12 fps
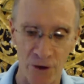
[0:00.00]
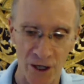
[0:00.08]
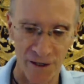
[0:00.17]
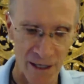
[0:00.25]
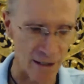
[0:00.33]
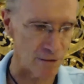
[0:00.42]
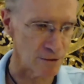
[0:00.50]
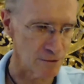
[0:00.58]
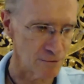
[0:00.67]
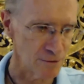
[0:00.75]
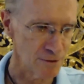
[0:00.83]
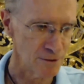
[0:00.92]
right now,
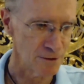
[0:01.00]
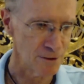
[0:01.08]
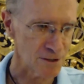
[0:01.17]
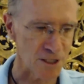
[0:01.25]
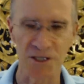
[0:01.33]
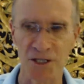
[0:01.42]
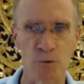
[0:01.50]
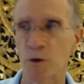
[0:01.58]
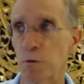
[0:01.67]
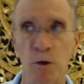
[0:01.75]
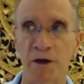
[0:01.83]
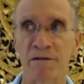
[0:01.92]
to deal
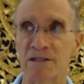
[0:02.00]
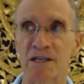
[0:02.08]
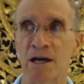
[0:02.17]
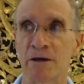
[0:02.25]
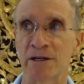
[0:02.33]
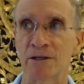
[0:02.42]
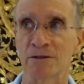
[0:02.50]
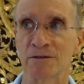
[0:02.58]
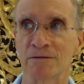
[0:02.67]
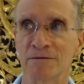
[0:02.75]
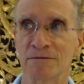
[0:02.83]
with whatever's going on.